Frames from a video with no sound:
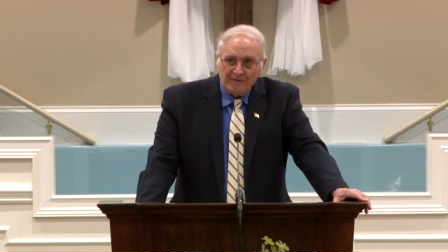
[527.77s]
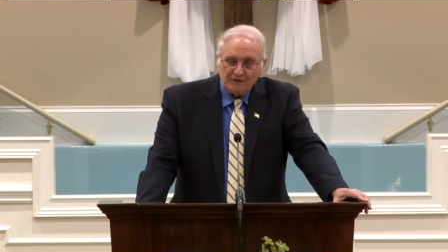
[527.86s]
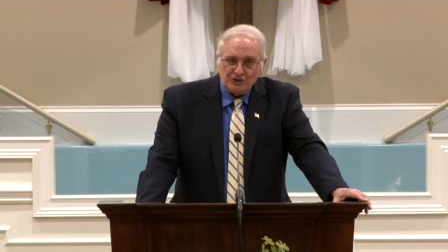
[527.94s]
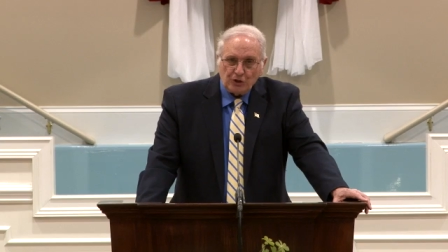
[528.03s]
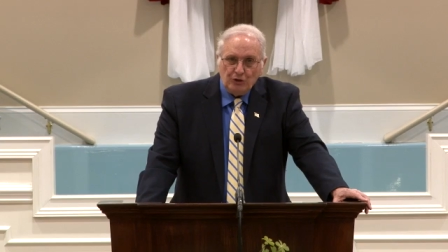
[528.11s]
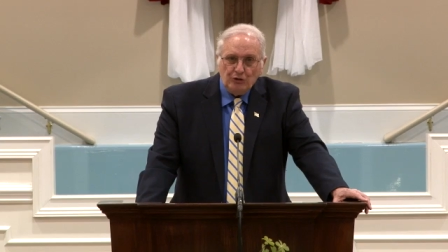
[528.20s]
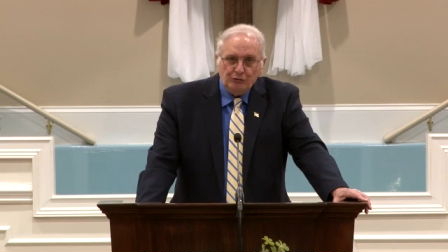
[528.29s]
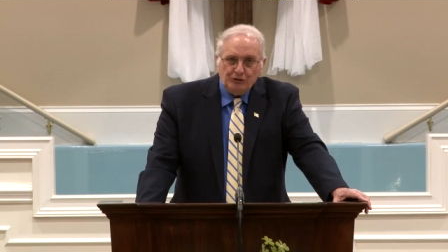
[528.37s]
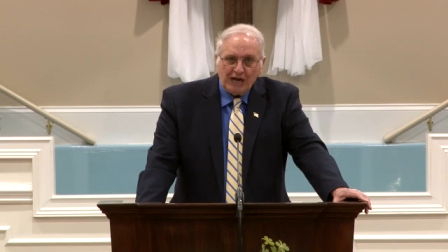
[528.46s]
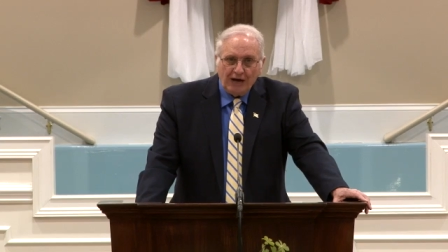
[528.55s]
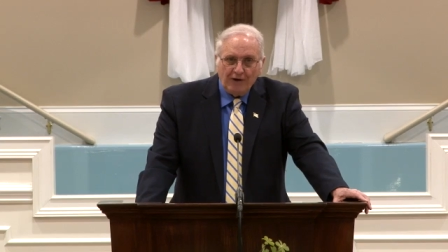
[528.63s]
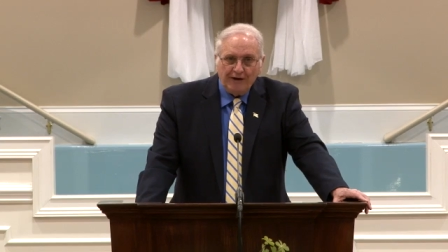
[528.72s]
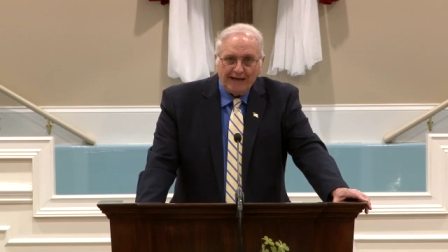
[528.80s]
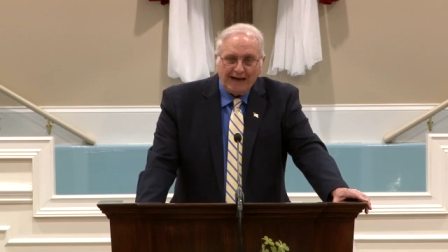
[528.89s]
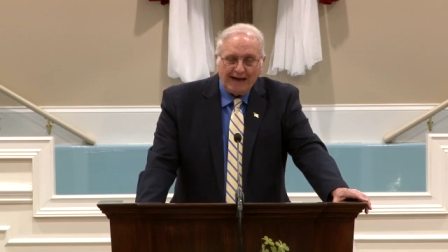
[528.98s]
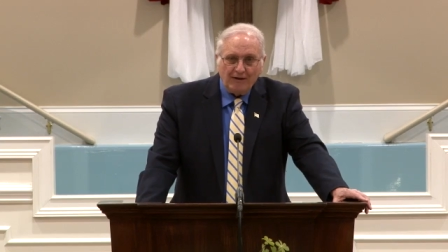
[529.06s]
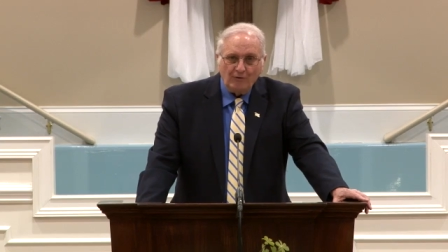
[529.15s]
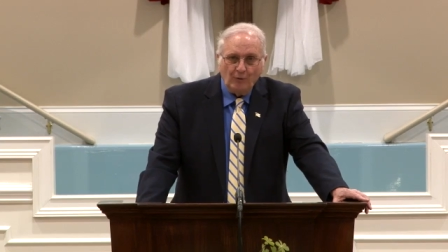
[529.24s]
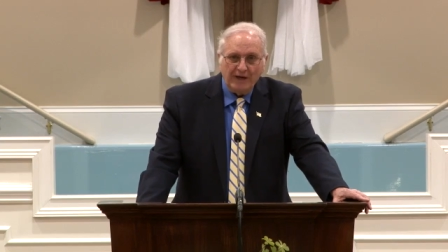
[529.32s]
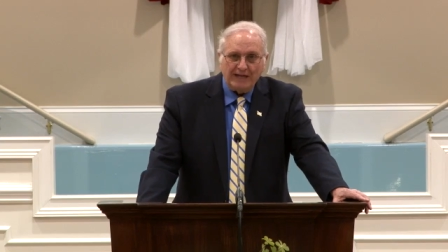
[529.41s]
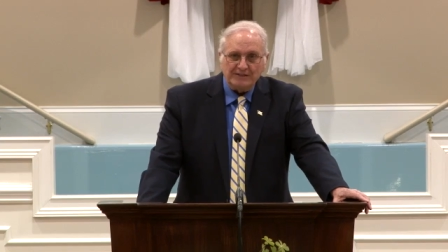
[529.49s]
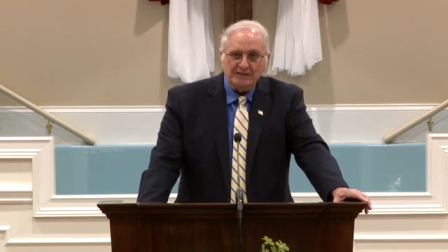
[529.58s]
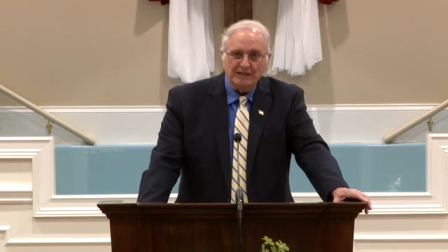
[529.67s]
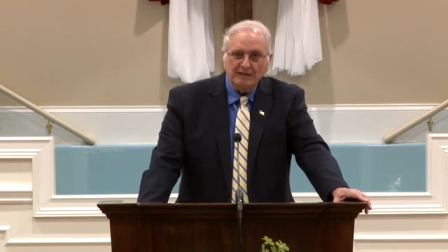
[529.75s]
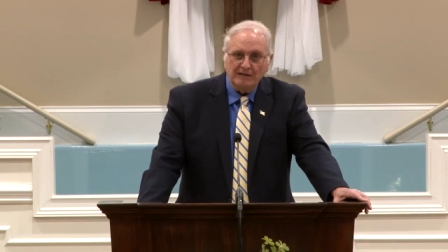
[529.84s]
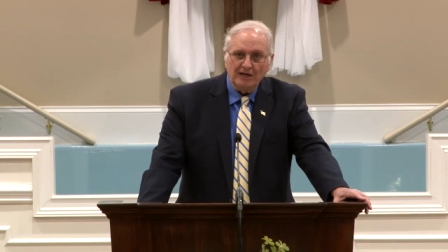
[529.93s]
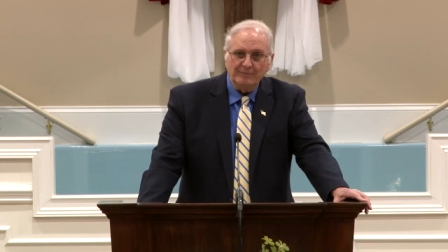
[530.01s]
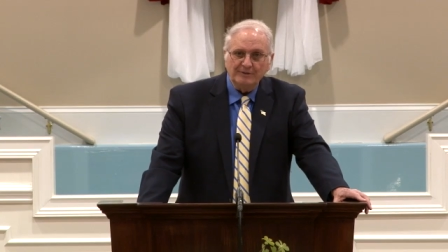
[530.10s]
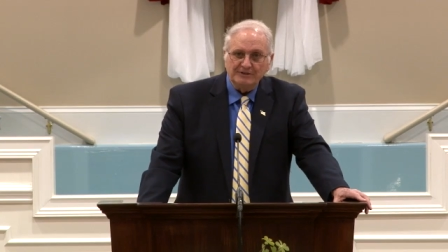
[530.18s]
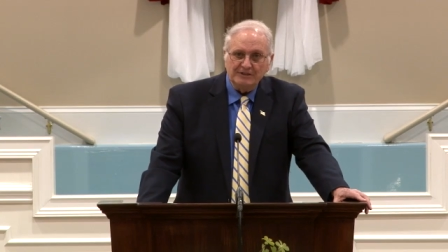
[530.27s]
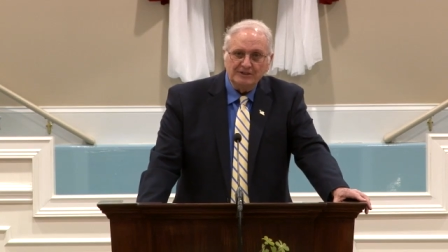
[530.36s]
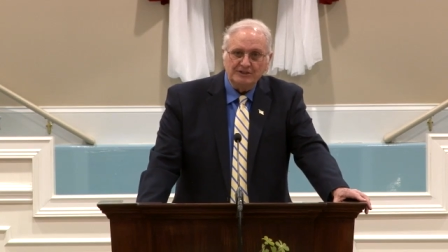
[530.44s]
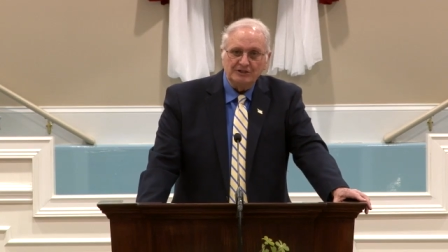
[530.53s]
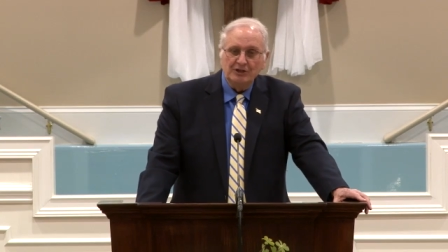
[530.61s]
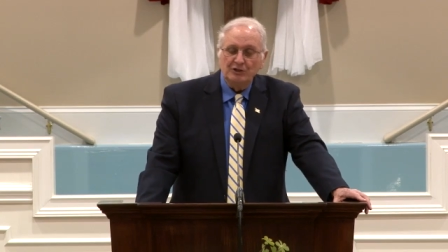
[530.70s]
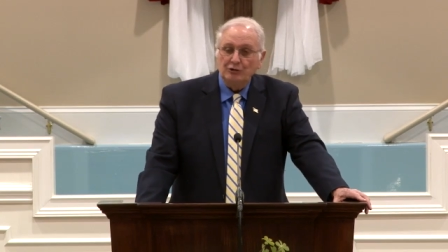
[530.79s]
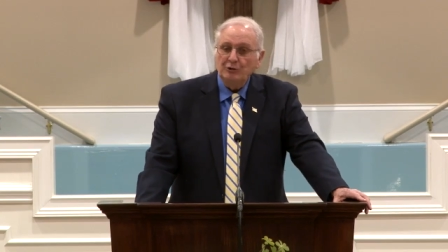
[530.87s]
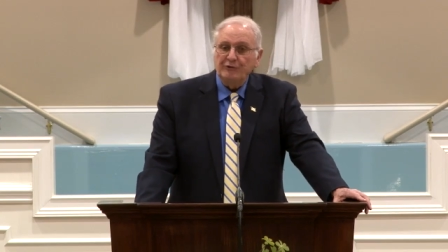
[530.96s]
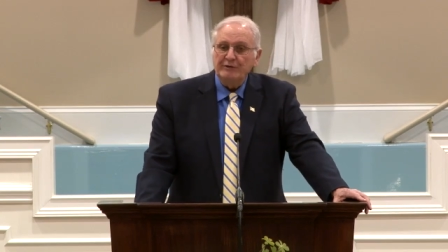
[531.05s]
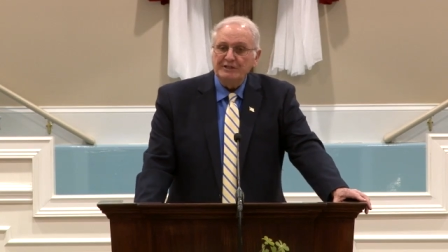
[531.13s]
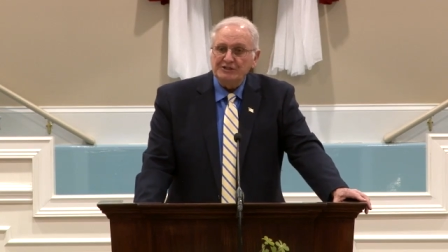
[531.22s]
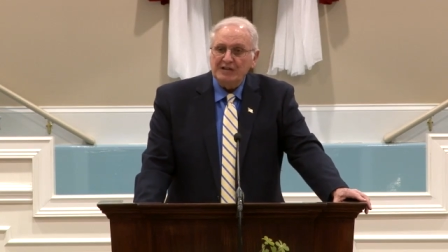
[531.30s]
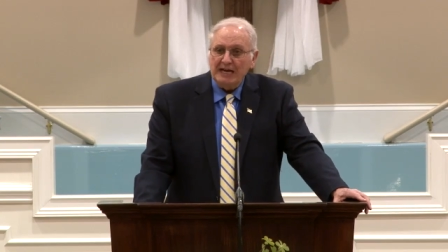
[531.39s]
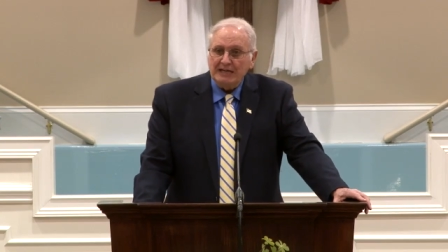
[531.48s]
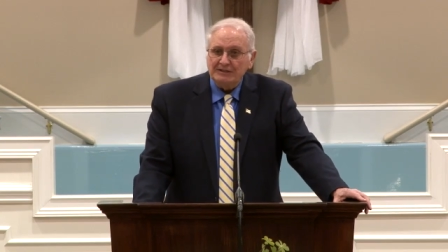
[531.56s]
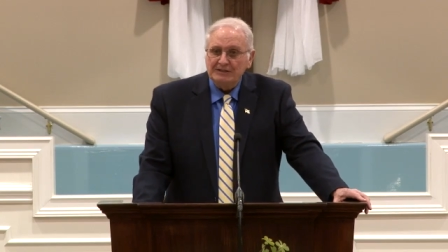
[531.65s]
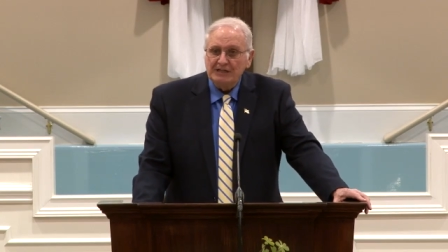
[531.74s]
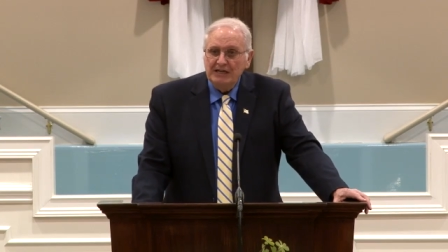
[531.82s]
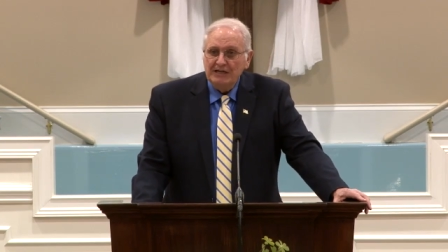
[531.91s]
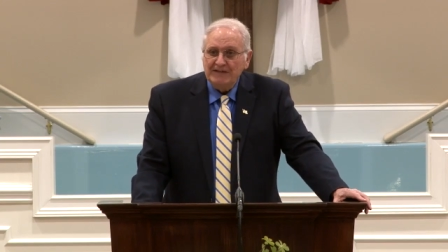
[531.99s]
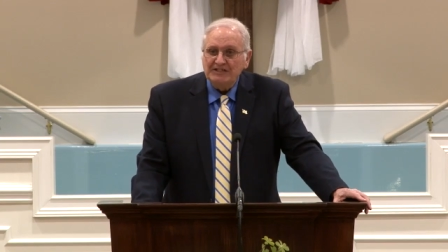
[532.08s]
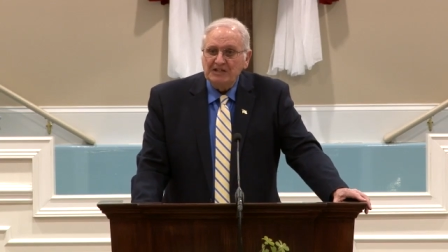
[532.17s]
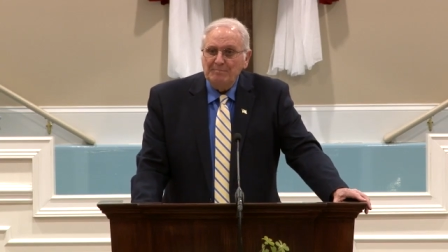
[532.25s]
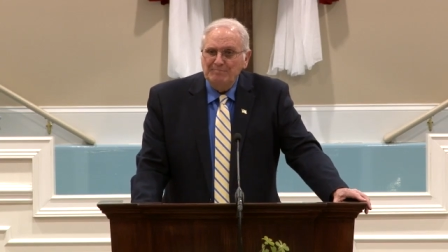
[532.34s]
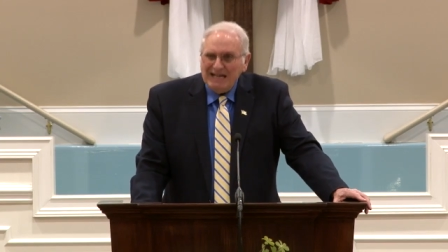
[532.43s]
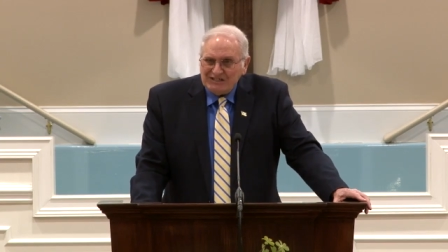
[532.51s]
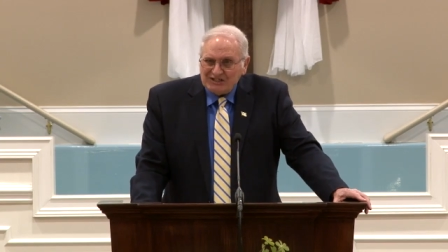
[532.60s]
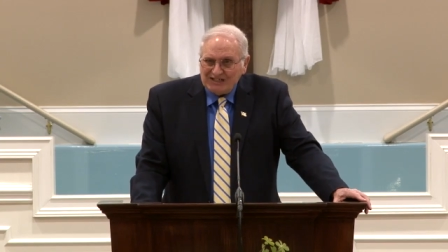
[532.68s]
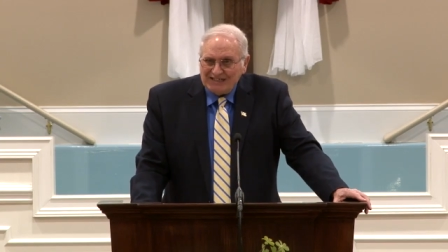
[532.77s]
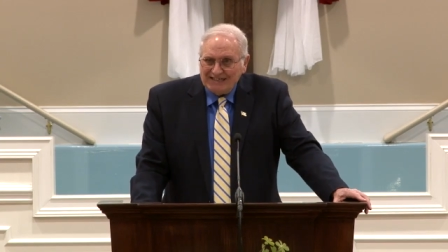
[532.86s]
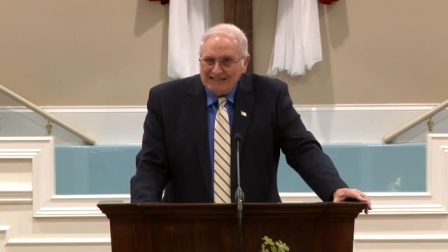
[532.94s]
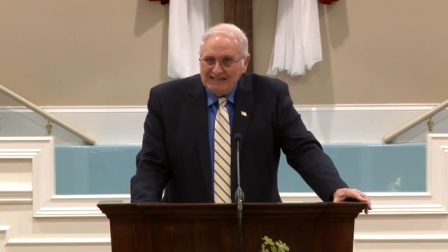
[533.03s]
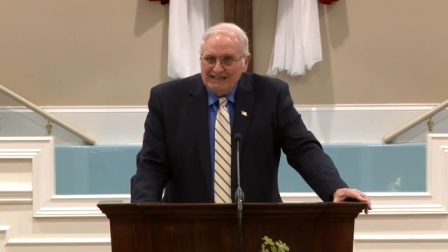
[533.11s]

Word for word: There's a huge area out west that encompasses two or three states. That's a basin.